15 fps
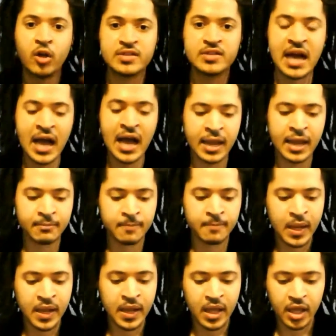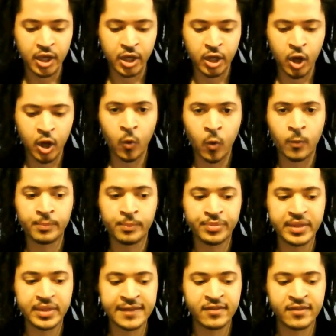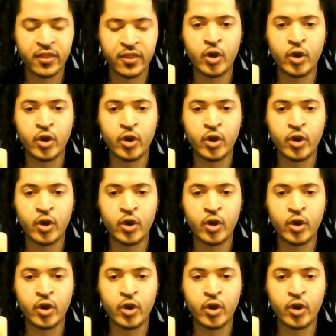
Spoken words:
old time, even